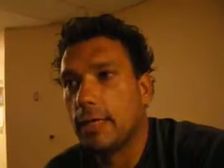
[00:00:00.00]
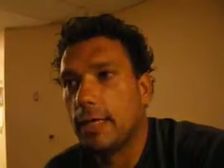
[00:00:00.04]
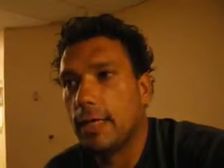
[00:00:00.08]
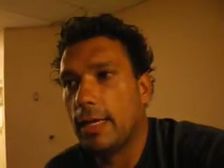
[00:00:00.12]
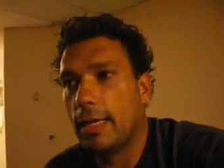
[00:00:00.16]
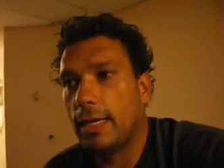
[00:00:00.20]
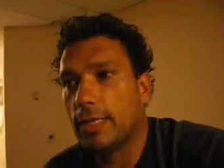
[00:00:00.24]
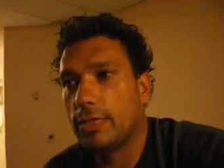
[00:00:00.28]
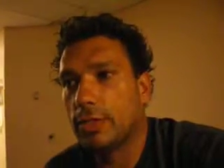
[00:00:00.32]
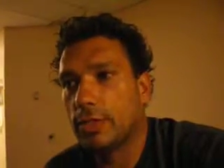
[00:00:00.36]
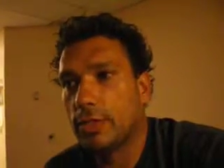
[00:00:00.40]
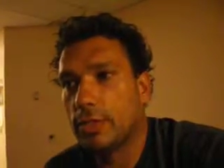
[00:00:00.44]

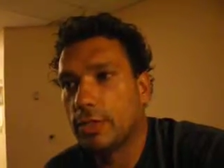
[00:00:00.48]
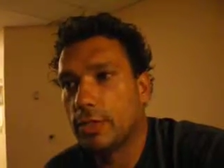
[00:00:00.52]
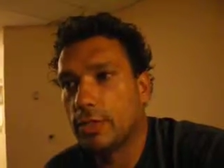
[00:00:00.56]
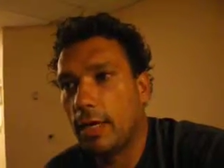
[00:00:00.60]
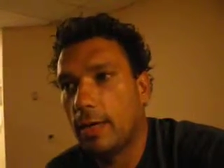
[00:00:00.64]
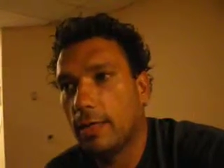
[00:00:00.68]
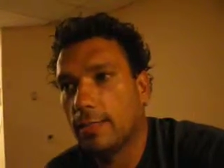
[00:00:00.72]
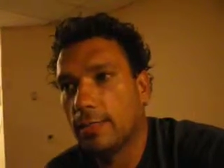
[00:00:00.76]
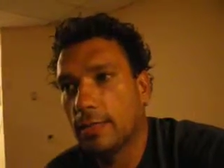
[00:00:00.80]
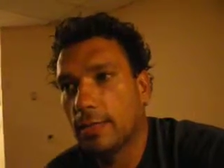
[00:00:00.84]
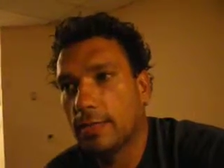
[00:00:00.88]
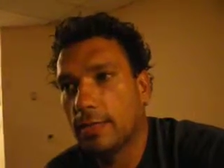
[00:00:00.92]
and she
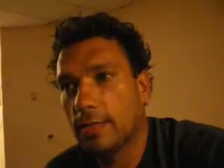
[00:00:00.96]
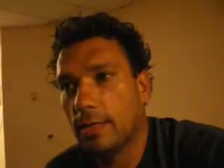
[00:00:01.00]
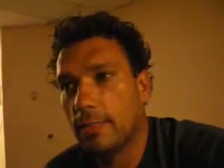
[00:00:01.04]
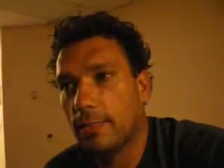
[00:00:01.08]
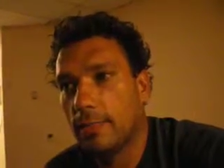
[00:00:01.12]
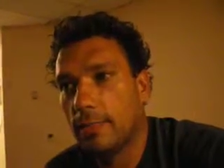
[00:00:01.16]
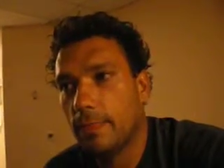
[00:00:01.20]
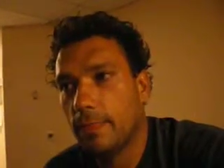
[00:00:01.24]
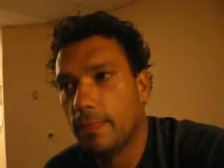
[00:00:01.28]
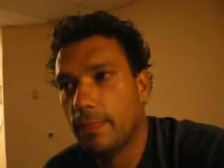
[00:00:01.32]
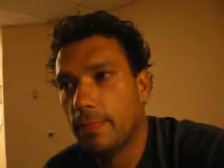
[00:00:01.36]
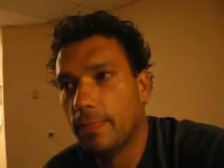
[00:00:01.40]
drops the
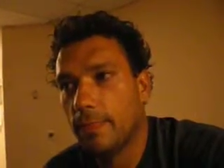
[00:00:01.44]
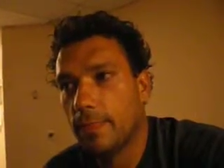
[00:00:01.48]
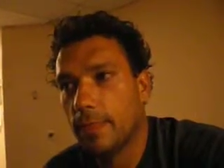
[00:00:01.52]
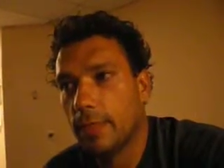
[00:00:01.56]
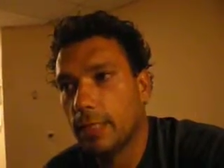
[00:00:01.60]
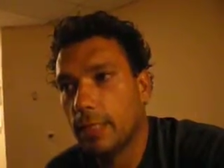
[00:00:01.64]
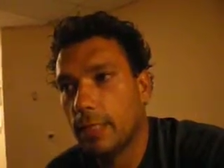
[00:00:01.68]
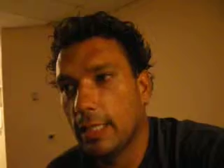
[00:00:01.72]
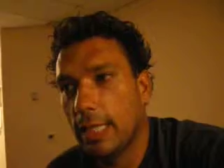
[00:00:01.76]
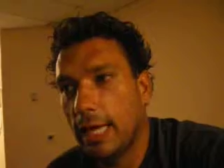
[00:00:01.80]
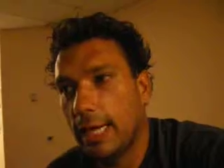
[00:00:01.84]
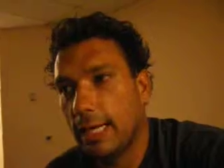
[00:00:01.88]

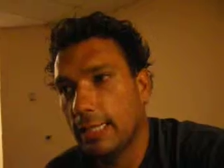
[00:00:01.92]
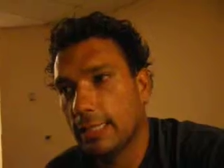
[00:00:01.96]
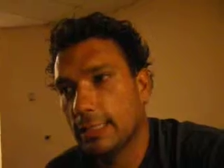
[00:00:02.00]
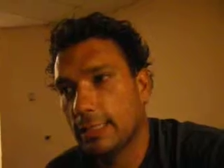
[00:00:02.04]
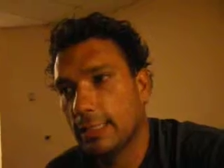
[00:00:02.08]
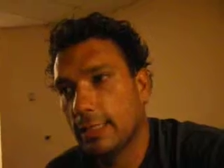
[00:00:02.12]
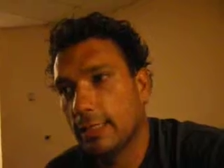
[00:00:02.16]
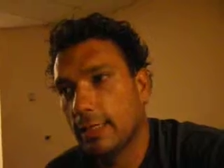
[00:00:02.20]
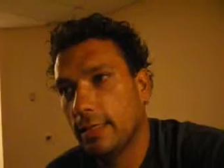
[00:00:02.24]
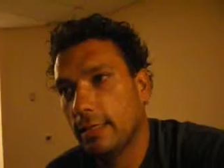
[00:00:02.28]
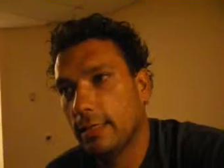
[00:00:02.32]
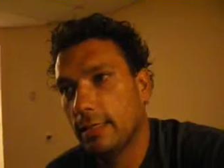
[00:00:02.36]
glass
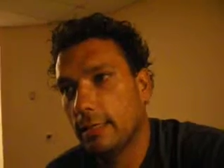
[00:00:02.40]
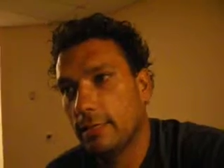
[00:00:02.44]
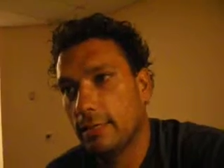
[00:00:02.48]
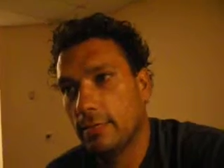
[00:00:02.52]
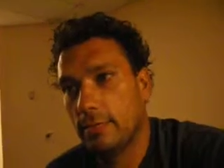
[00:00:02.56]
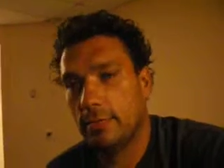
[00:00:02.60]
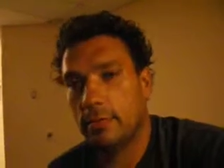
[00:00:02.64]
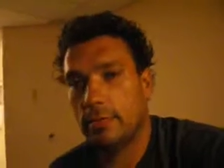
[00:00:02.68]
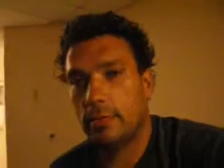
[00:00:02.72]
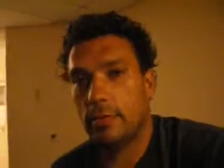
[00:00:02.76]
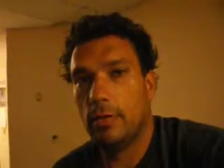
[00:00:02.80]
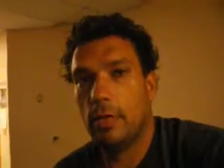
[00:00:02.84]
and then
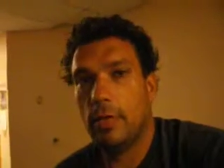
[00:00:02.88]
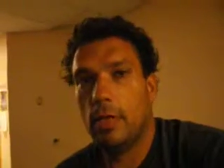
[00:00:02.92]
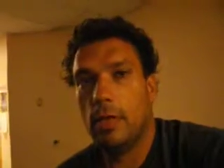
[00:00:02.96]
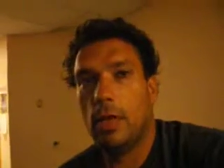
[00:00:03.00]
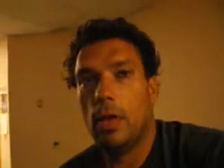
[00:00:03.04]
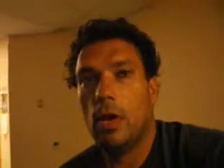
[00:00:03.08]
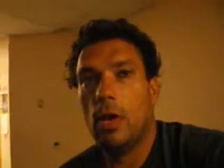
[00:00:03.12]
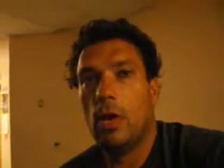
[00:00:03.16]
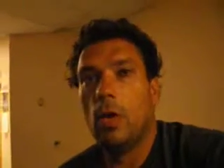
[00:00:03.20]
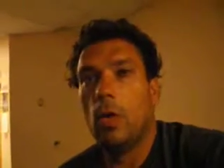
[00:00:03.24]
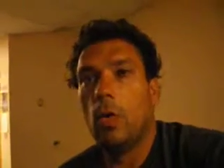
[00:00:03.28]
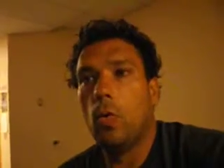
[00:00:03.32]

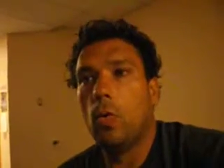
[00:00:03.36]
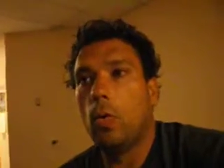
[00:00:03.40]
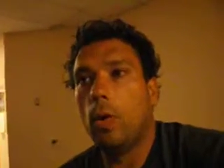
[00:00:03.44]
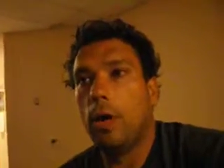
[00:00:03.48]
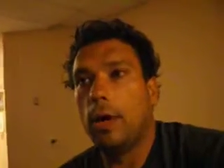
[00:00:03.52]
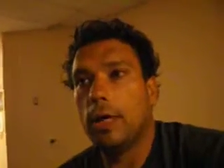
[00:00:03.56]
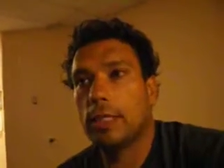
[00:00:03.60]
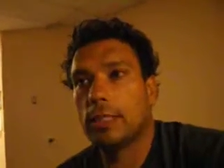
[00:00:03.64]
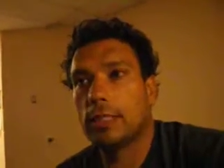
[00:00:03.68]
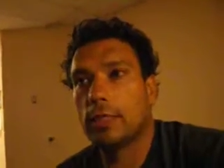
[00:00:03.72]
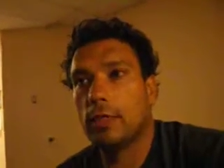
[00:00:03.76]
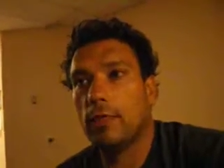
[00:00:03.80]

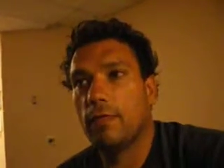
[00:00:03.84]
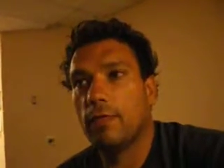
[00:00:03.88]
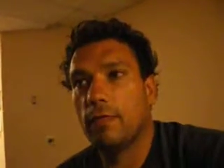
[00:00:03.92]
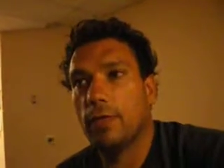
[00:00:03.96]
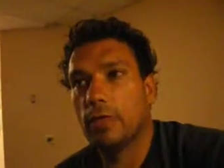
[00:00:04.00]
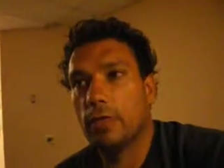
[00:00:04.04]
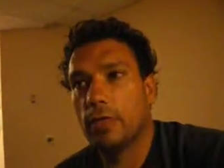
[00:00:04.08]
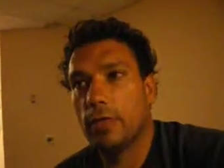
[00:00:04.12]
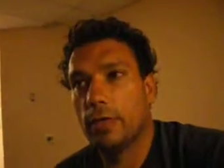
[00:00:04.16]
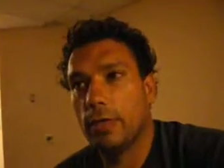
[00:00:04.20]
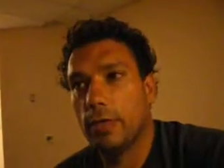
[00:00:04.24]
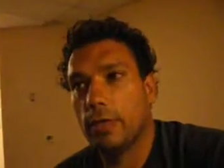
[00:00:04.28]
walks over
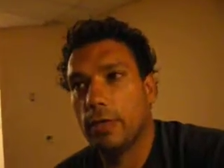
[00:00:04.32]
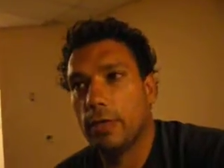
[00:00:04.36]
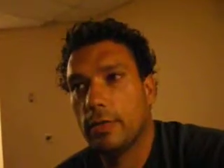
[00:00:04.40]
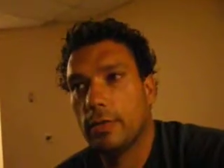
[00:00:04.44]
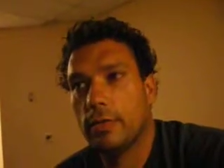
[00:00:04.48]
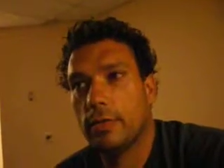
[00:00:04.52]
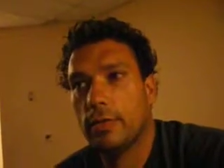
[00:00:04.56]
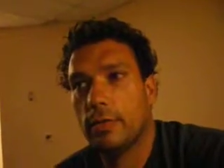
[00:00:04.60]
to her